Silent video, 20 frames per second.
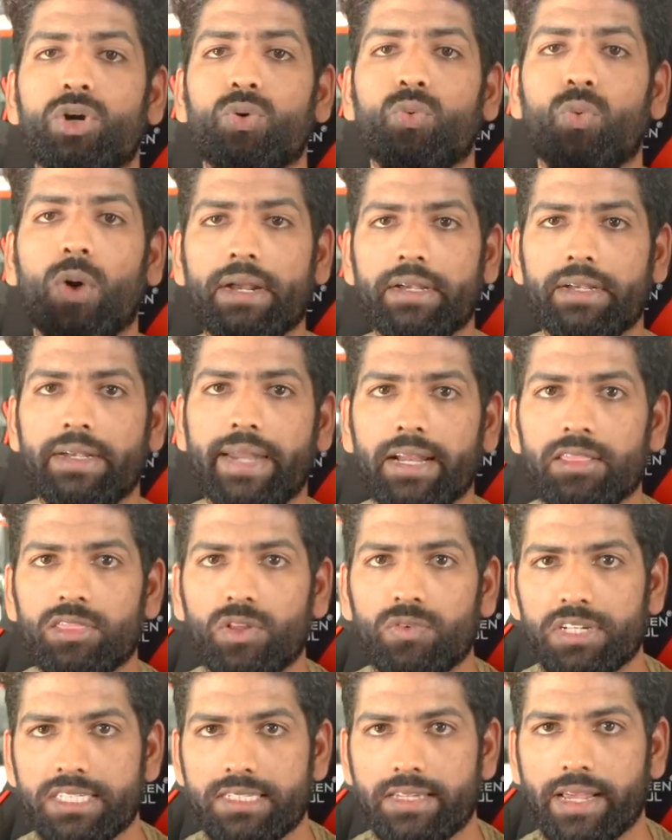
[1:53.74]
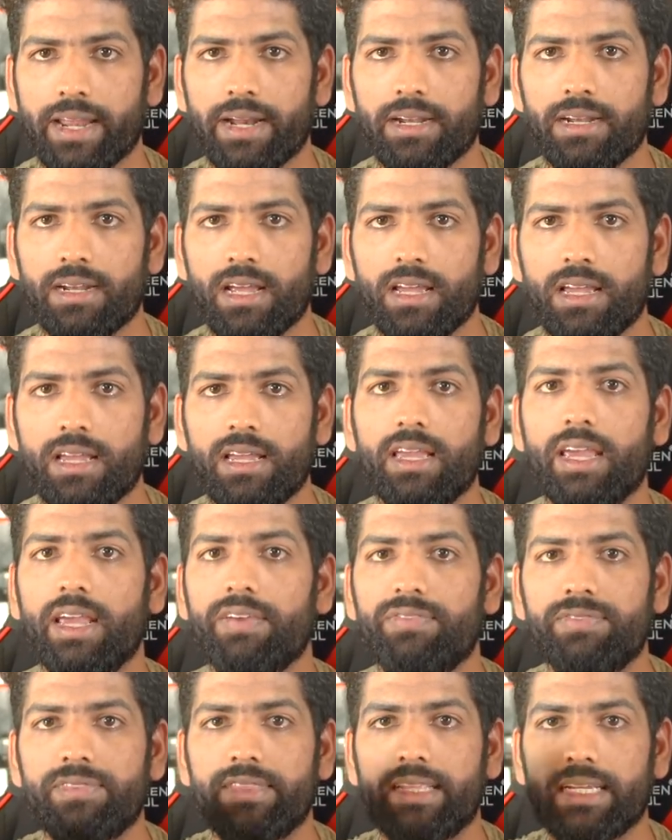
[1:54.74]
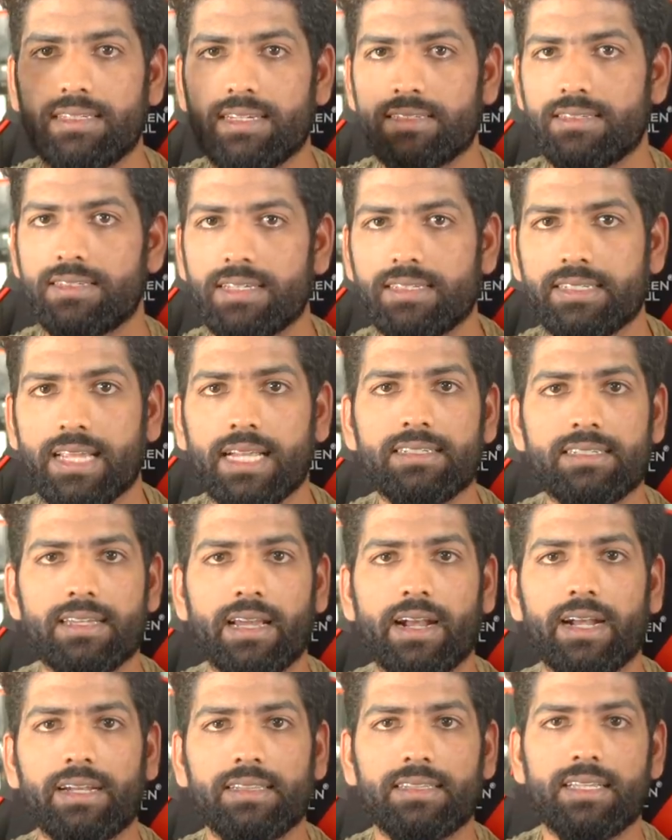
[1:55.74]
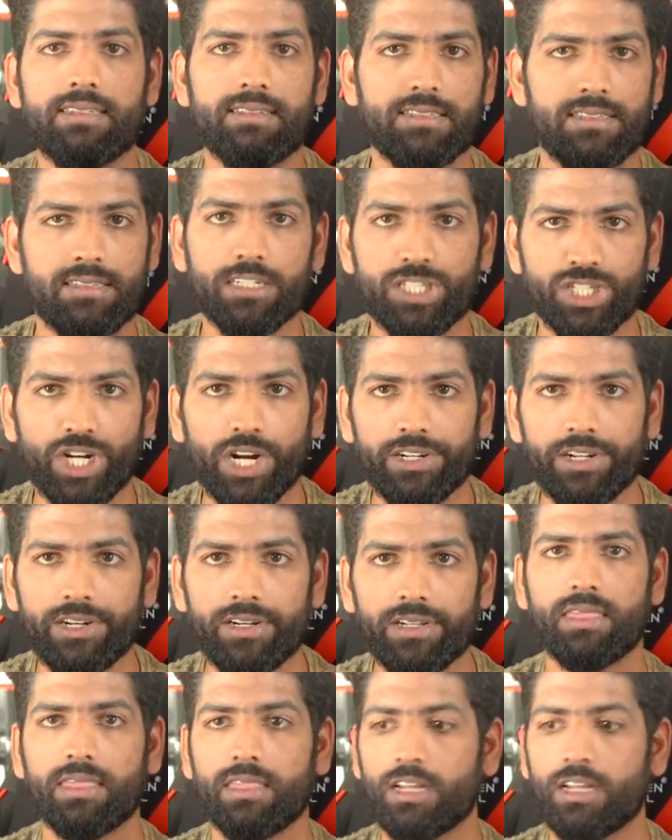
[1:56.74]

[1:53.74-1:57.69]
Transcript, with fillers: to one-tenth of a second, if this is the sensor and this is the shutter,